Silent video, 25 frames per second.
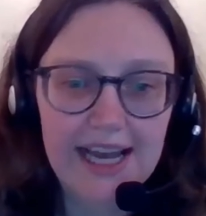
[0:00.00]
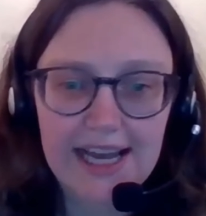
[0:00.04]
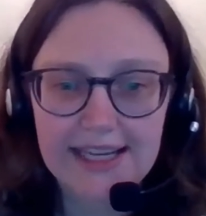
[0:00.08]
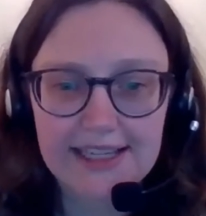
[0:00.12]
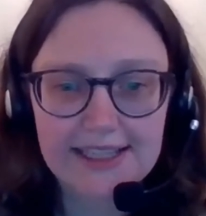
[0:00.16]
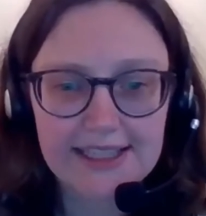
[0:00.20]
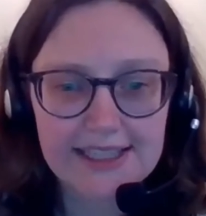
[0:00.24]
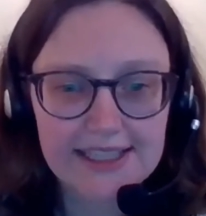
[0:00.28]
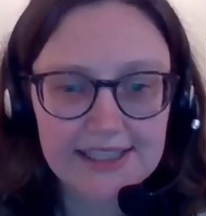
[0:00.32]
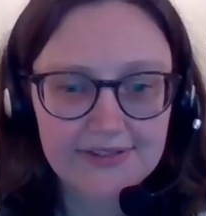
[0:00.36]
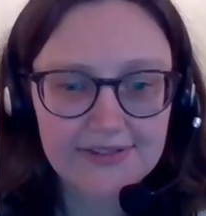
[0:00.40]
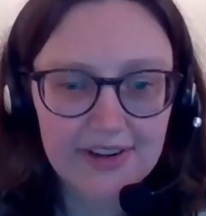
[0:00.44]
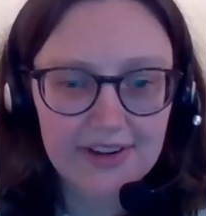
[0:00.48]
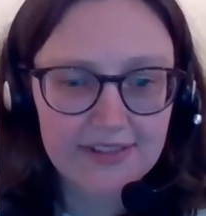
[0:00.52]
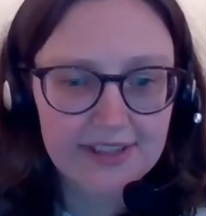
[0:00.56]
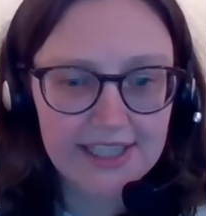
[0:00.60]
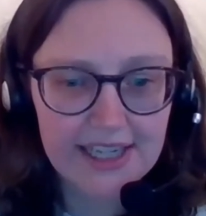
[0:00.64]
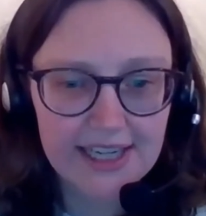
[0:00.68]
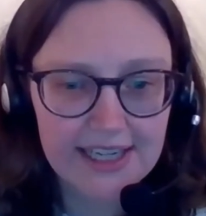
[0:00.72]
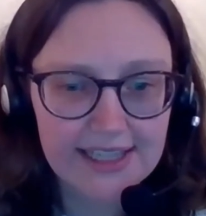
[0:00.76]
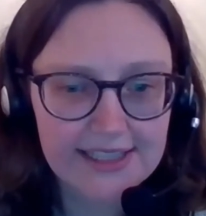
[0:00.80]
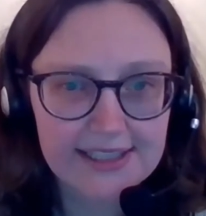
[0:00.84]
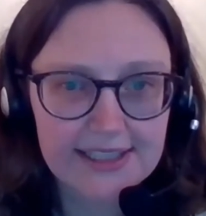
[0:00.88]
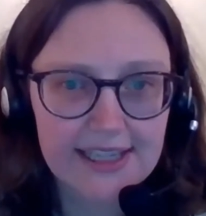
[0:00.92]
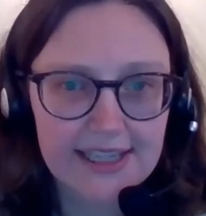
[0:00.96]
and it's very
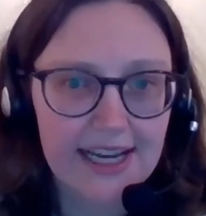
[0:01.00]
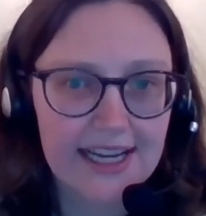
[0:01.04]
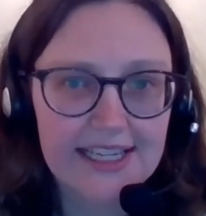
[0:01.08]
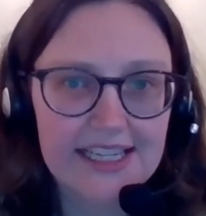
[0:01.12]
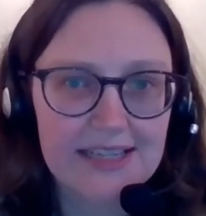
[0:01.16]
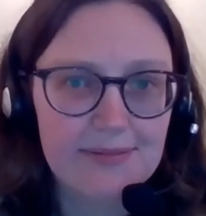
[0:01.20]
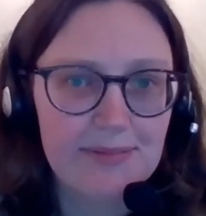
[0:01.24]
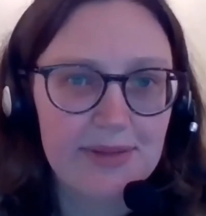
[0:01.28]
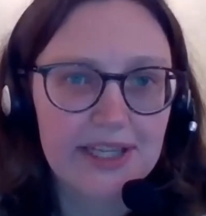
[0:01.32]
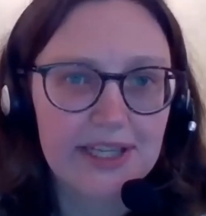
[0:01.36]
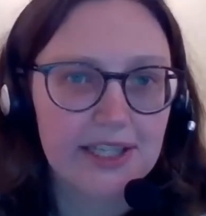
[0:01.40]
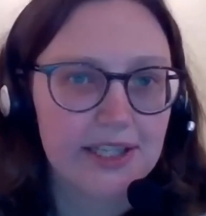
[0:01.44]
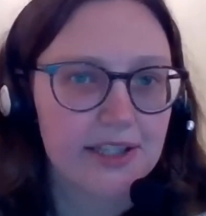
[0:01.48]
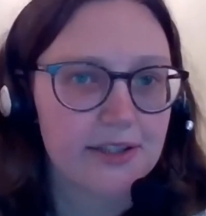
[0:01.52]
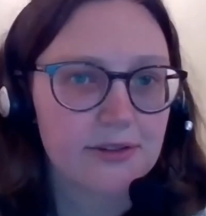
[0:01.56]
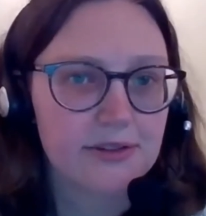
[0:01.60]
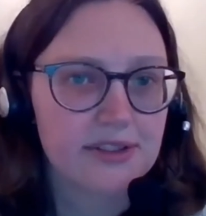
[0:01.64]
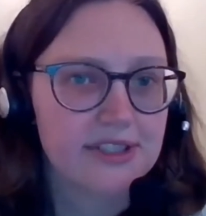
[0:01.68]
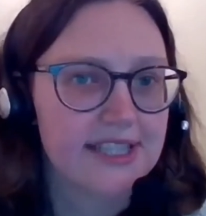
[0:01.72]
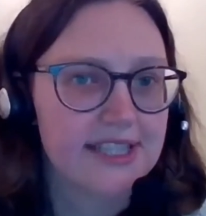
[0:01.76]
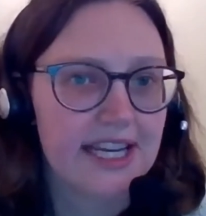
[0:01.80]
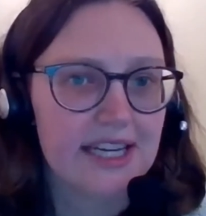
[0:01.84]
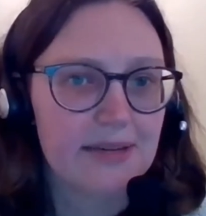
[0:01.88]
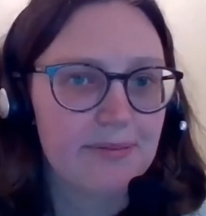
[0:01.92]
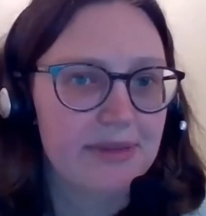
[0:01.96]
nice and handy being called
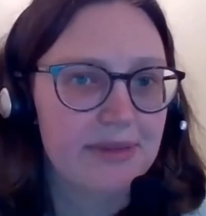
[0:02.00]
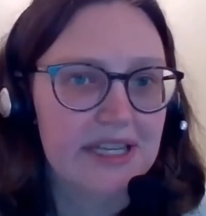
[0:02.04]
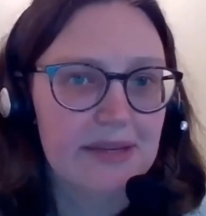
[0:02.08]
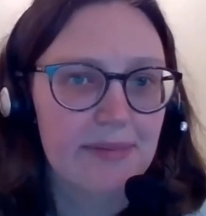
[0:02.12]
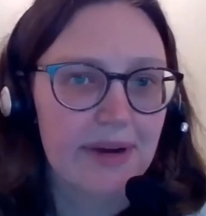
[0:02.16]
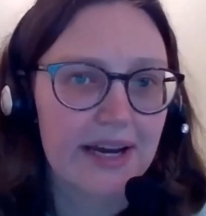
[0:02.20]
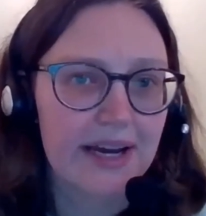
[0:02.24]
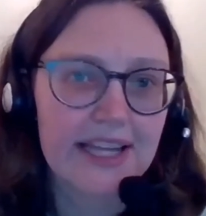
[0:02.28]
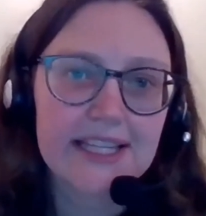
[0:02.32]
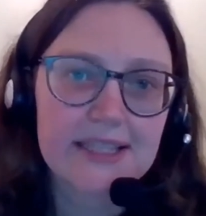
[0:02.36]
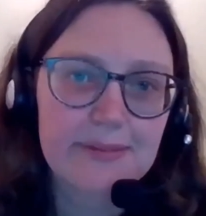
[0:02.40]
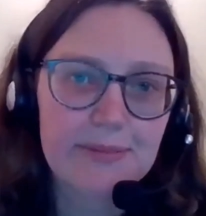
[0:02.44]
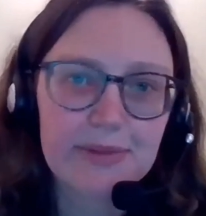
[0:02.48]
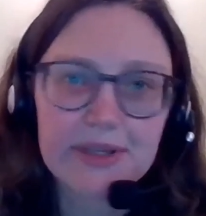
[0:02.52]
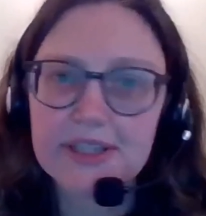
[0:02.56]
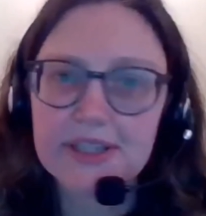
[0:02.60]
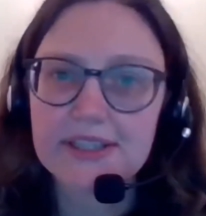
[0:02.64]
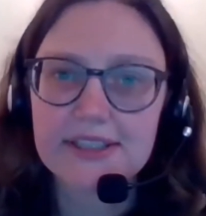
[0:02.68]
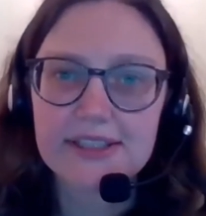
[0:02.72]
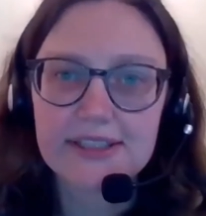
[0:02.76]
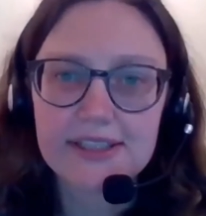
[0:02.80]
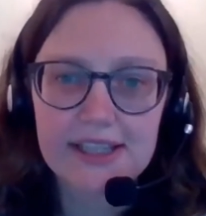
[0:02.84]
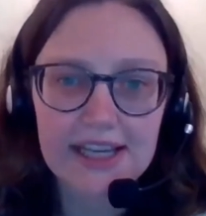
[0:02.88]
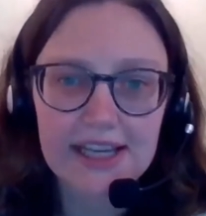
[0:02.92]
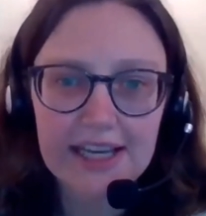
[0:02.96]
ZB Maths,
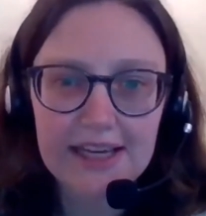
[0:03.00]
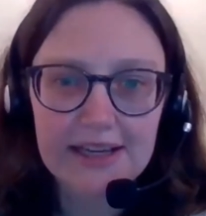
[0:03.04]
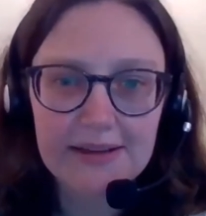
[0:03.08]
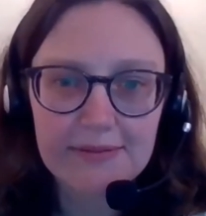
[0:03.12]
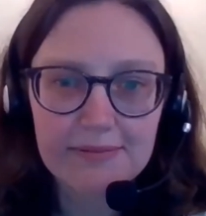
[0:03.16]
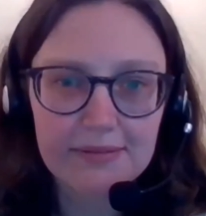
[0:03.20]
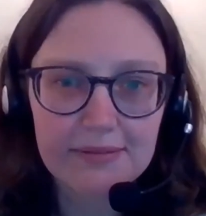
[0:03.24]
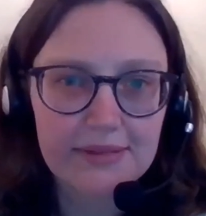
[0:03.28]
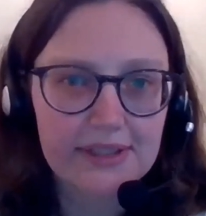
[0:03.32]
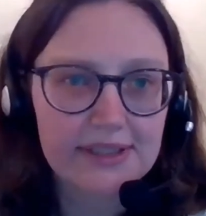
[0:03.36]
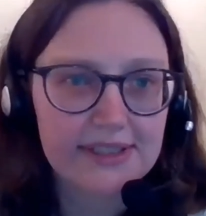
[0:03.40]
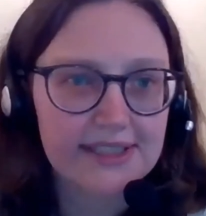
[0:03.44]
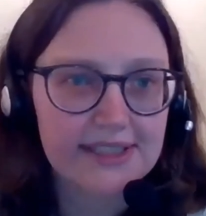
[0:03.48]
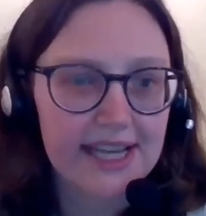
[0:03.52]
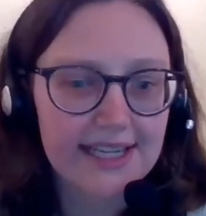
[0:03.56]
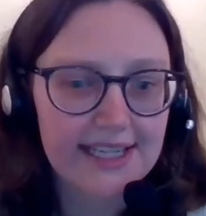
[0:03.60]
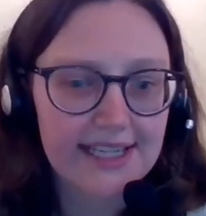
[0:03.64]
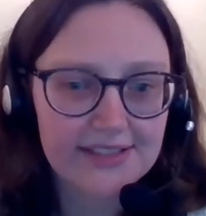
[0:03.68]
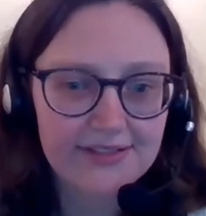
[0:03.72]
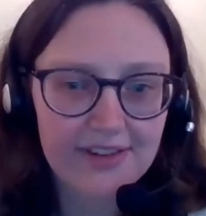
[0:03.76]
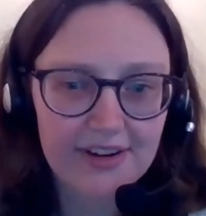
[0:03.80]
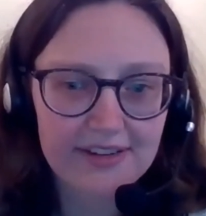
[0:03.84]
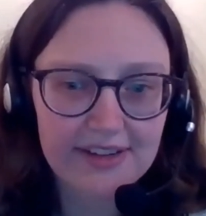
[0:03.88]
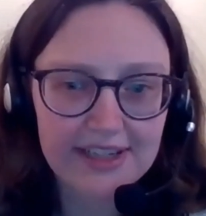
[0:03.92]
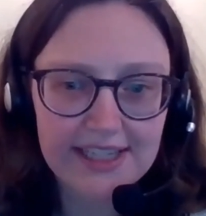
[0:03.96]
because Z
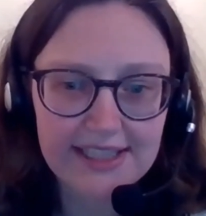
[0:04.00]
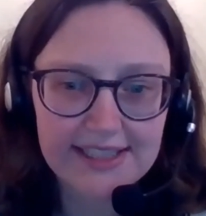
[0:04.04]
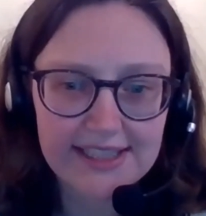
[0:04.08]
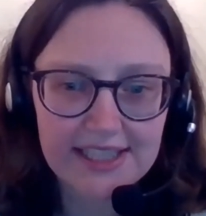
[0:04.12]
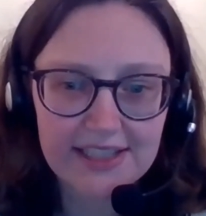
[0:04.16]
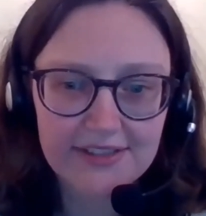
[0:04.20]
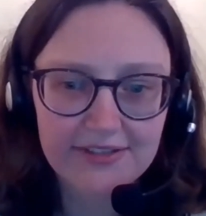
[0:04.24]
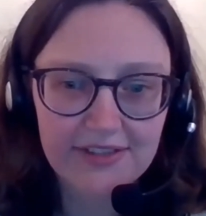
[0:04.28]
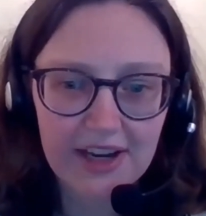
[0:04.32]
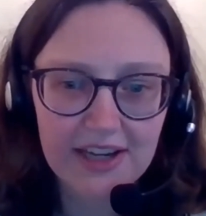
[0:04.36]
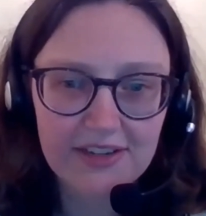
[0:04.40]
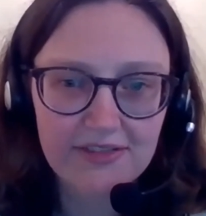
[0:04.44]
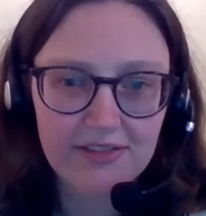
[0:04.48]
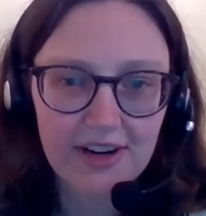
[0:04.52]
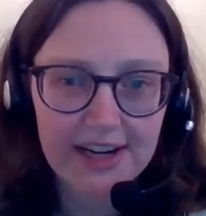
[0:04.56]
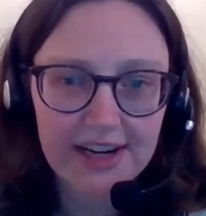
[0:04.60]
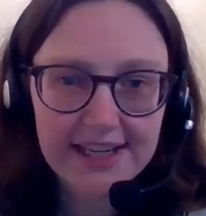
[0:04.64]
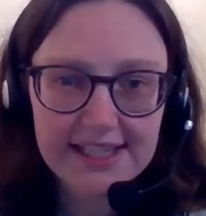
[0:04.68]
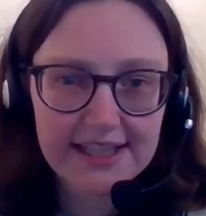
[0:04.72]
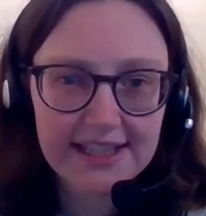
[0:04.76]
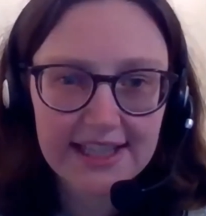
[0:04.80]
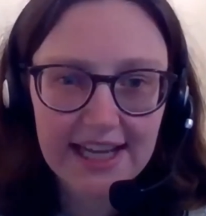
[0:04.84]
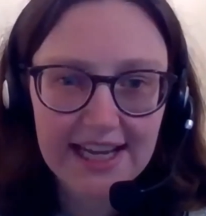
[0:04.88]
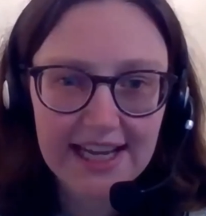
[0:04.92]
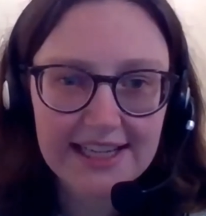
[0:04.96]
is very easy to find right
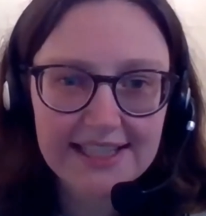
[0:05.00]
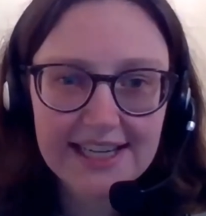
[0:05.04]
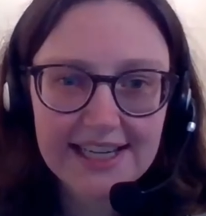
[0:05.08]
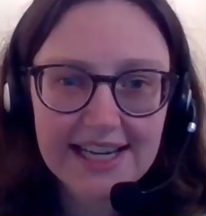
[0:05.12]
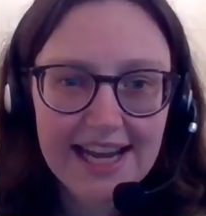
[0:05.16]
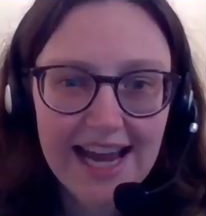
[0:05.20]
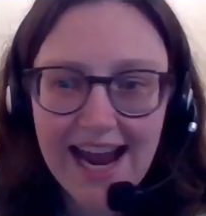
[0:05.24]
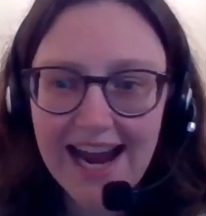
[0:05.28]
at the end,